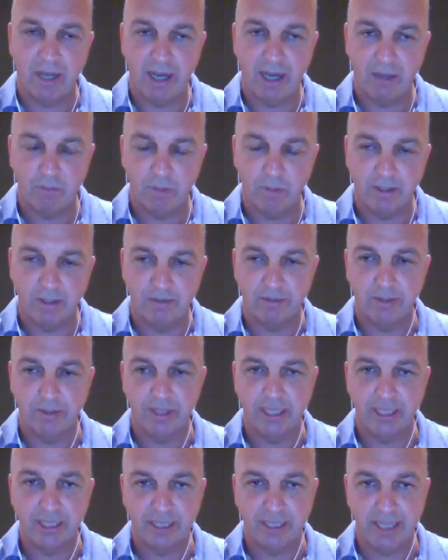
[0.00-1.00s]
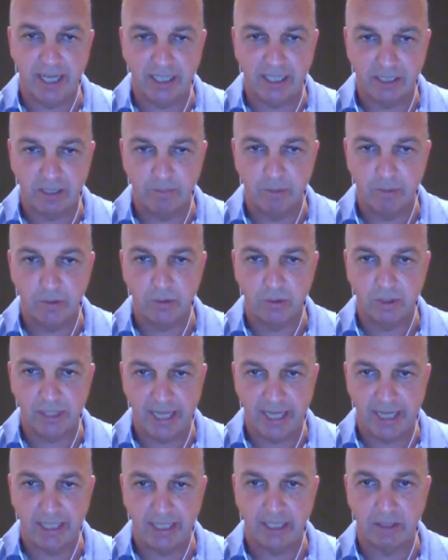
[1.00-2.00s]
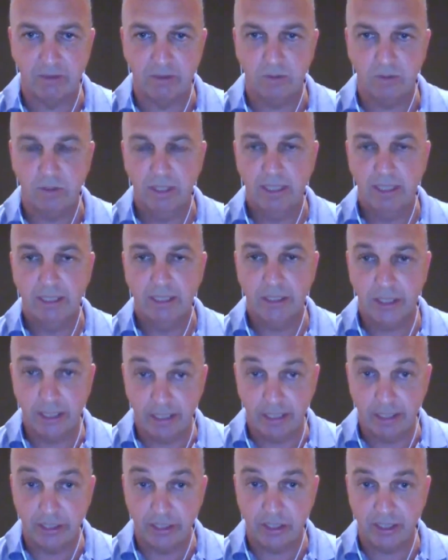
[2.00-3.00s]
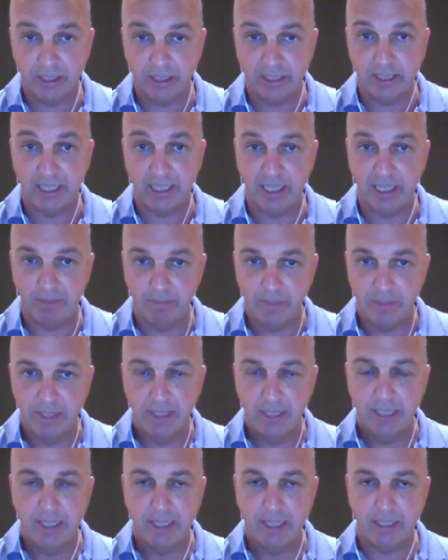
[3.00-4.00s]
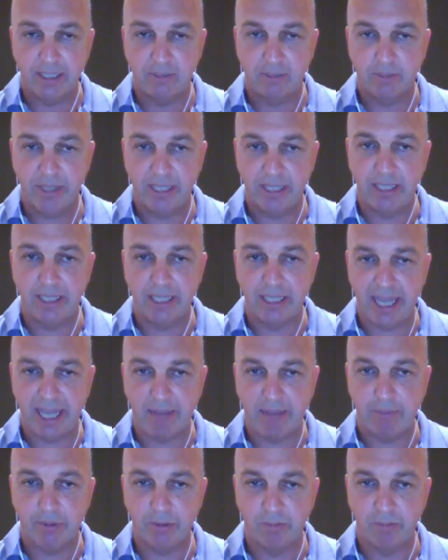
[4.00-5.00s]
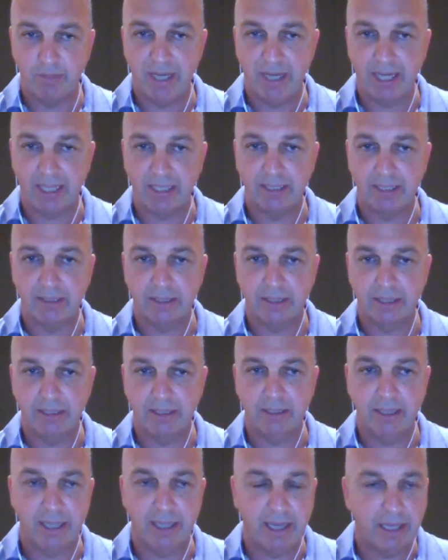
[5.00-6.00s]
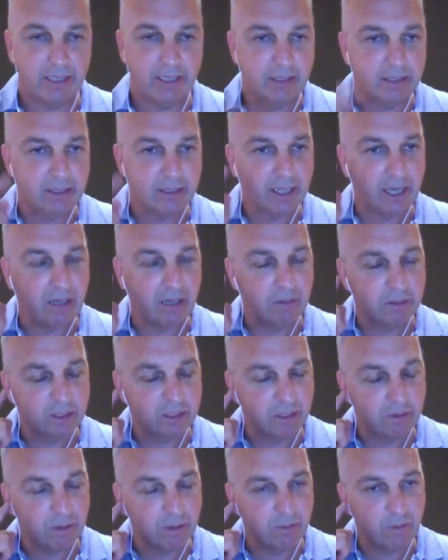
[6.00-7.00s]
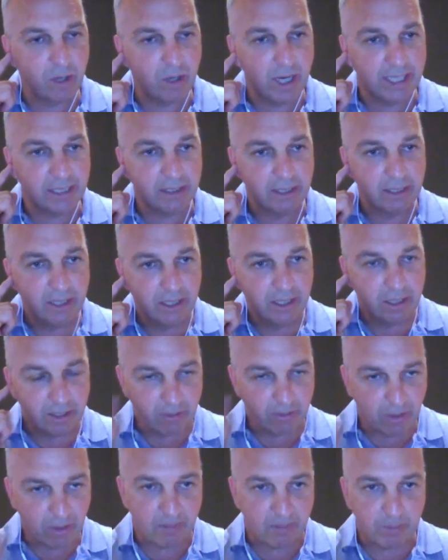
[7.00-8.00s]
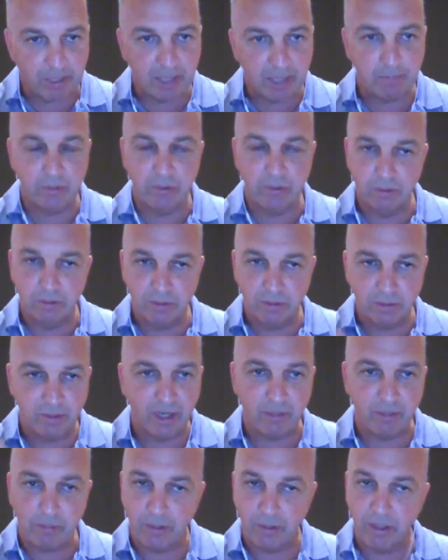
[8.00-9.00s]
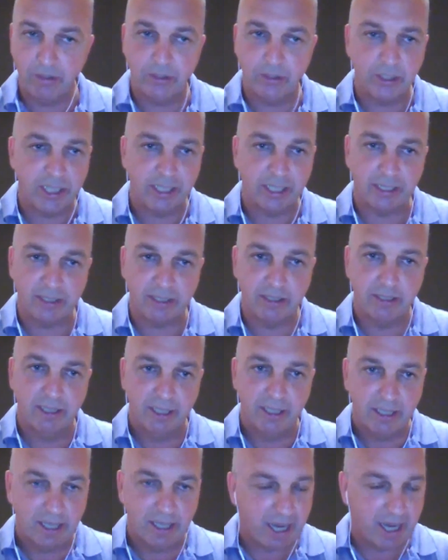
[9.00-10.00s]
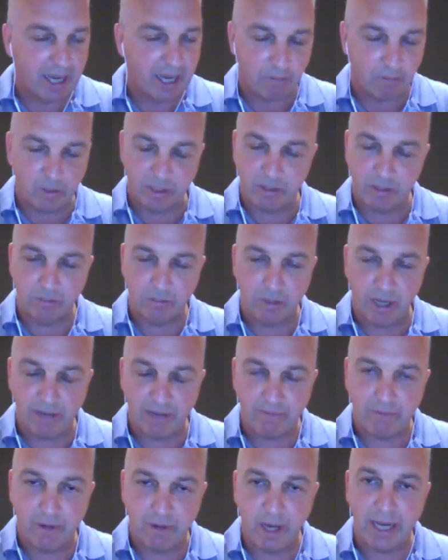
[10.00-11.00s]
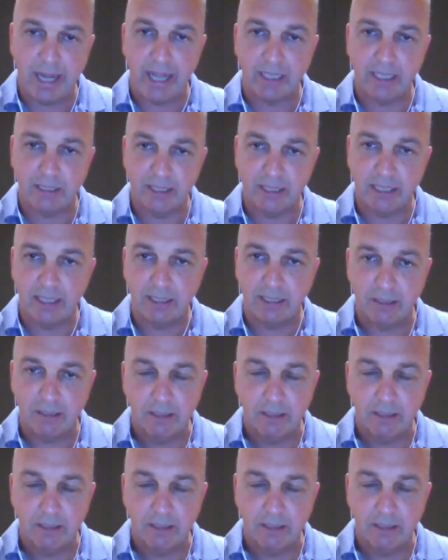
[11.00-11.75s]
We're a very sensible, technical, diligent team that's been in the capital markets, and so the right people, the right project, with the right financing